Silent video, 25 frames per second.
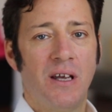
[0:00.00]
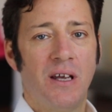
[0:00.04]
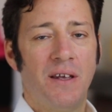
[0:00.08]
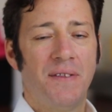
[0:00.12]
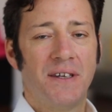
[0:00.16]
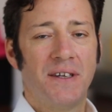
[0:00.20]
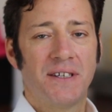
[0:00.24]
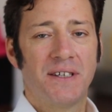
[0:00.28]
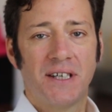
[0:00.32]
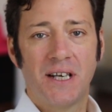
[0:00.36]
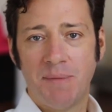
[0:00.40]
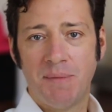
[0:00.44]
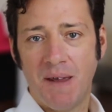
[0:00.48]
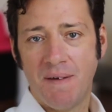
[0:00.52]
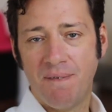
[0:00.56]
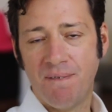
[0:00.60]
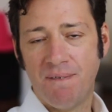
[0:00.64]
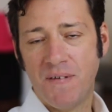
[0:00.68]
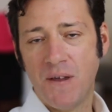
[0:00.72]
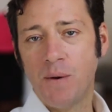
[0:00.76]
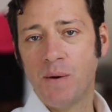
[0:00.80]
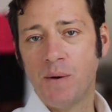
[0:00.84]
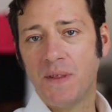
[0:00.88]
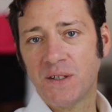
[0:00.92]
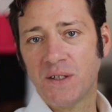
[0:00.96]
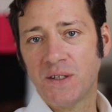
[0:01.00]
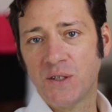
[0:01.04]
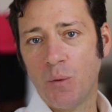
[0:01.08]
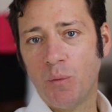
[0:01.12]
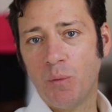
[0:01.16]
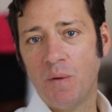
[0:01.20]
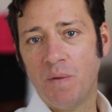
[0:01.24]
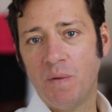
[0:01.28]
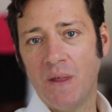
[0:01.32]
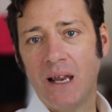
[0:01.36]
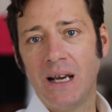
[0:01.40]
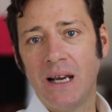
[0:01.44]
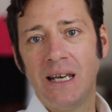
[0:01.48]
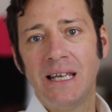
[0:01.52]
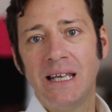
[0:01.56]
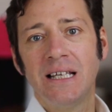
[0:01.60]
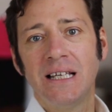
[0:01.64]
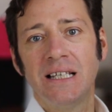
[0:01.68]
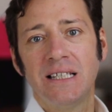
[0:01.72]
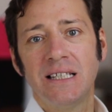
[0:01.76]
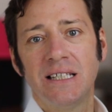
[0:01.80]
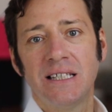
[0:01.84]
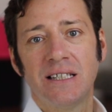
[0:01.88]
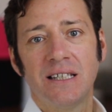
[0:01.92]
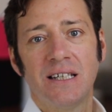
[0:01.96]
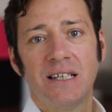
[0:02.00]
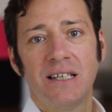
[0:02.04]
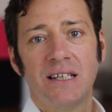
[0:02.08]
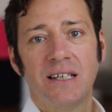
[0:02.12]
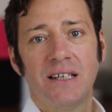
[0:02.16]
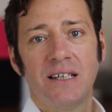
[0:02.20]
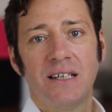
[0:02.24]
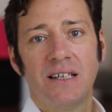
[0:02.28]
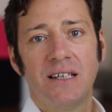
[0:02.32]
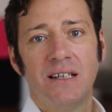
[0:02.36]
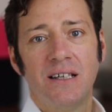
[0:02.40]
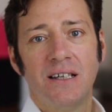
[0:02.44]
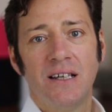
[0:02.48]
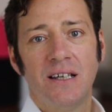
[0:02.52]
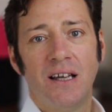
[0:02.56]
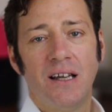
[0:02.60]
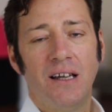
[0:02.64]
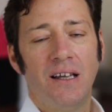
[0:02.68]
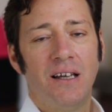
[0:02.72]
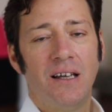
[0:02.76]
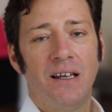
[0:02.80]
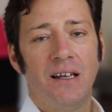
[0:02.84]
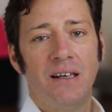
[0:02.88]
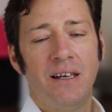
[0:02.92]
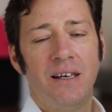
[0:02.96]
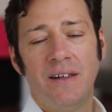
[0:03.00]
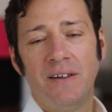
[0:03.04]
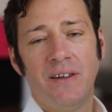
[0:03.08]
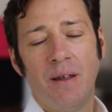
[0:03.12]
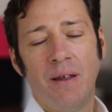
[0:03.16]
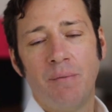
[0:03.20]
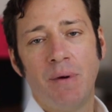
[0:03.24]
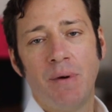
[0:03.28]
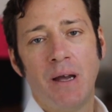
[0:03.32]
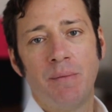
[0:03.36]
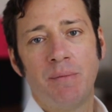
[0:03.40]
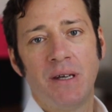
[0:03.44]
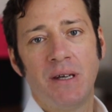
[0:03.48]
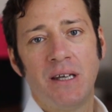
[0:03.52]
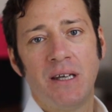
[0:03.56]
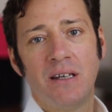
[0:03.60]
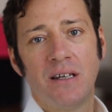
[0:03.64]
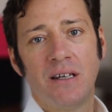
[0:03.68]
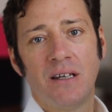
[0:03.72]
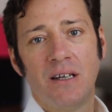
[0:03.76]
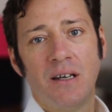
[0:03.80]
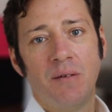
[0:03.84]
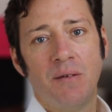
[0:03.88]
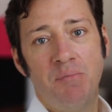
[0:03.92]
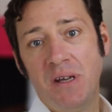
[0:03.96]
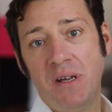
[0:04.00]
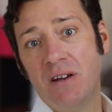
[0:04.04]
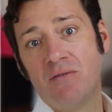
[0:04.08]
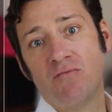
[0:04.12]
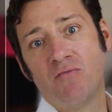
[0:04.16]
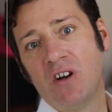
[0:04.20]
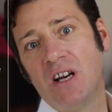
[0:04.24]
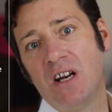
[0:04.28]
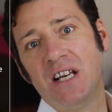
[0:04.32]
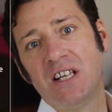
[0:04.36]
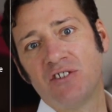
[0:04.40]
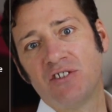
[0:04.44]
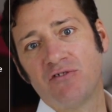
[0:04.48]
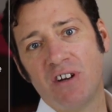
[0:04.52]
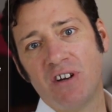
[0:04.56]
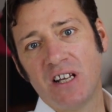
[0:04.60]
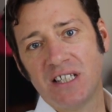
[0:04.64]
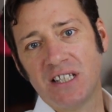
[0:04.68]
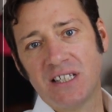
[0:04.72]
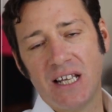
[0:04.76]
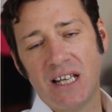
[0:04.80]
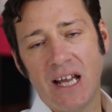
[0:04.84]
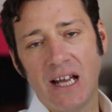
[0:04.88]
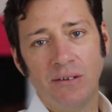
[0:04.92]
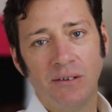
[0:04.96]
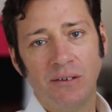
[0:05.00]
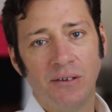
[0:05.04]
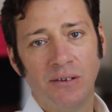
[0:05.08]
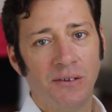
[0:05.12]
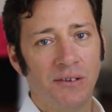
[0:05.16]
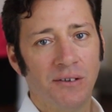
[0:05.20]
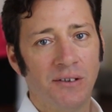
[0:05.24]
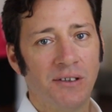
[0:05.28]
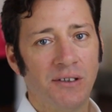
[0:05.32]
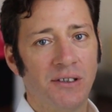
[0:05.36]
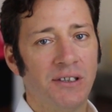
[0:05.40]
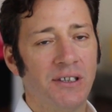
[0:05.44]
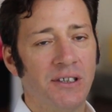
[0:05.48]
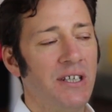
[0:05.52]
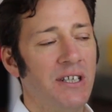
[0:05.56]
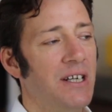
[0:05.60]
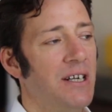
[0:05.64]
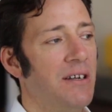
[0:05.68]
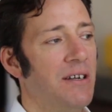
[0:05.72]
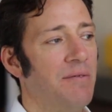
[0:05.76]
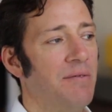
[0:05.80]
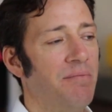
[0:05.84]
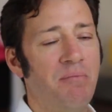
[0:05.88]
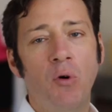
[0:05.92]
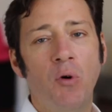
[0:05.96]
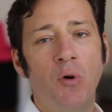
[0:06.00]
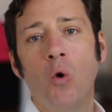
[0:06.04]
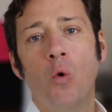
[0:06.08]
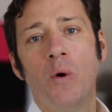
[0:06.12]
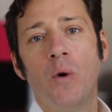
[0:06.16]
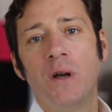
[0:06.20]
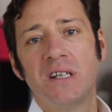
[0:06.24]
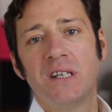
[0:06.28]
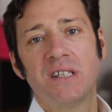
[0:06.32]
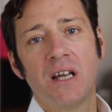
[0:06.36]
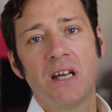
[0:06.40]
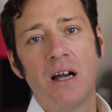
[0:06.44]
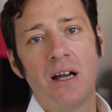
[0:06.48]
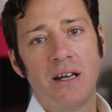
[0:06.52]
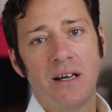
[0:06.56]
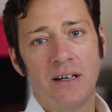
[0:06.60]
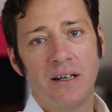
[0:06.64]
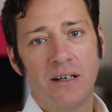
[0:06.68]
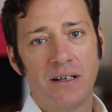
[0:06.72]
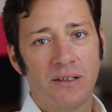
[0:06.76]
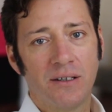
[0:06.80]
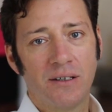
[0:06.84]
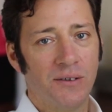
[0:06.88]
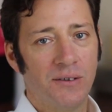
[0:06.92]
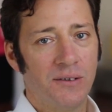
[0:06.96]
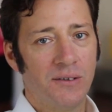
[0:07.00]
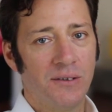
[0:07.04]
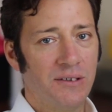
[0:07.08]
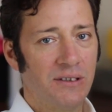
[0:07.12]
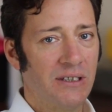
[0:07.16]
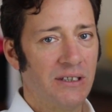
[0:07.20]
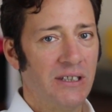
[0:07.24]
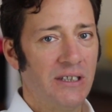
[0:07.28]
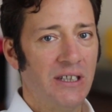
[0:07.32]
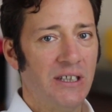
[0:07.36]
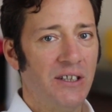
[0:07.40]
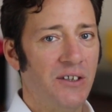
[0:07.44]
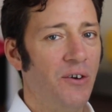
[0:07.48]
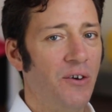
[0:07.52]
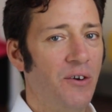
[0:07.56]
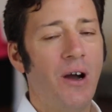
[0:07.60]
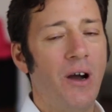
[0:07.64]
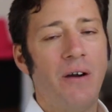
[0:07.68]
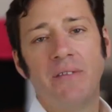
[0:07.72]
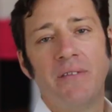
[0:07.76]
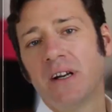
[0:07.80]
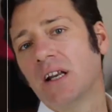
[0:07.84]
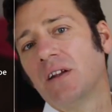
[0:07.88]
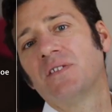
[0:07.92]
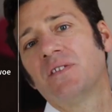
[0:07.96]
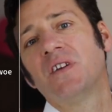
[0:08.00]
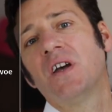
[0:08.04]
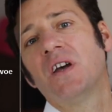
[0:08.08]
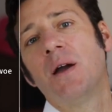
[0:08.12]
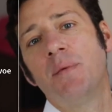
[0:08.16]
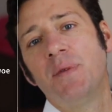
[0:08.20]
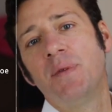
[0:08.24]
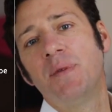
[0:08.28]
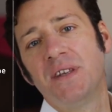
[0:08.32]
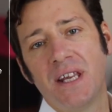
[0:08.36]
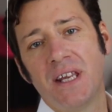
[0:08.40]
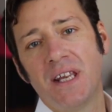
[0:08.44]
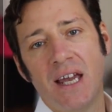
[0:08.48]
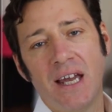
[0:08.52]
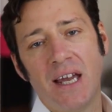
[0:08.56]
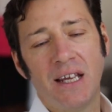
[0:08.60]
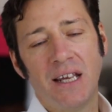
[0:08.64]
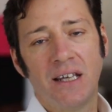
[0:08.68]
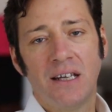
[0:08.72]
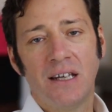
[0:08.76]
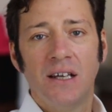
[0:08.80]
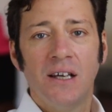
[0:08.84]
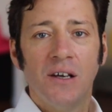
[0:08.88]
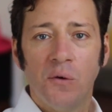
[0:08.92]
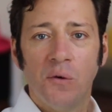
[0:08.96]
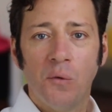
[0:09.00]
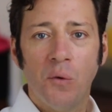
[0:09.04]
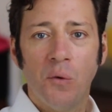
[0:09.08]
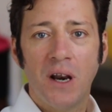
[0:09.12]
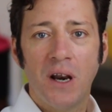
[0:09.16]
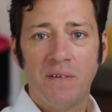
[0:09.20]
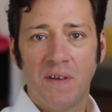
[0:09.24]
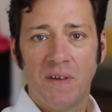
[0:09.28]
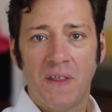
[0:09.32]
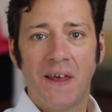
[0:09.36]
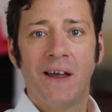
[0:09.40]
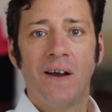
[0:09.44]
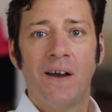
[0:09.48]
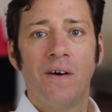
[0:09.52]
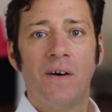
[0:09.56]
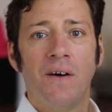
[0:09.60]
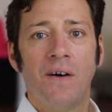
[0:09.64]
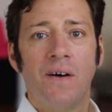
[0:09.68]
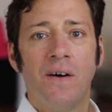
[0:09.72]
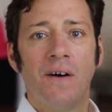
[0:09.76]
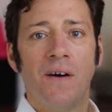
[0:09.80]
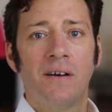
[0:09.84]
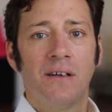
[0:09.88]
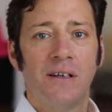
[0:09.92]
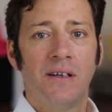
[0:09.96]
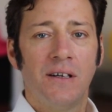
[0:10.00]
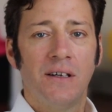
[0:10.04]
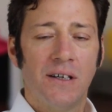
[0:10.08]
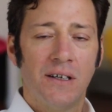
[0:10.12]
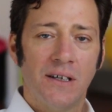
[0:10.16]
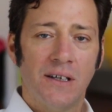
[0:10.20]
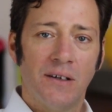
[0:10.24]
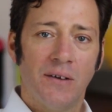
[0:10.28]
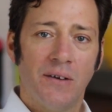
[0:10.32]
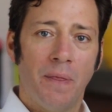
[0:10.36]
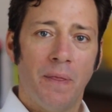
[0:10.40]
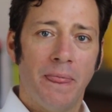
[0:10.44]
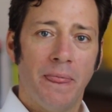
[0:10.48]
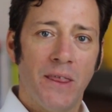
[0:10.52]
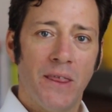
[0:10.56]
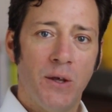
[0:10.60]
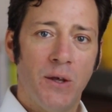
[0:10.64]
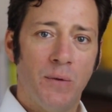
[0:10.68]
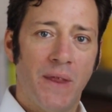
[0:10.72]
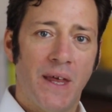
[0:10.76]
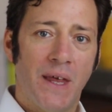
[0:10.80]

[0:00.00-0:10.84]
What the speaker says: There's going to be a few at the top of that list that might be being really stressed out, or always tired, or not having enough time in the day. Whatever they are, you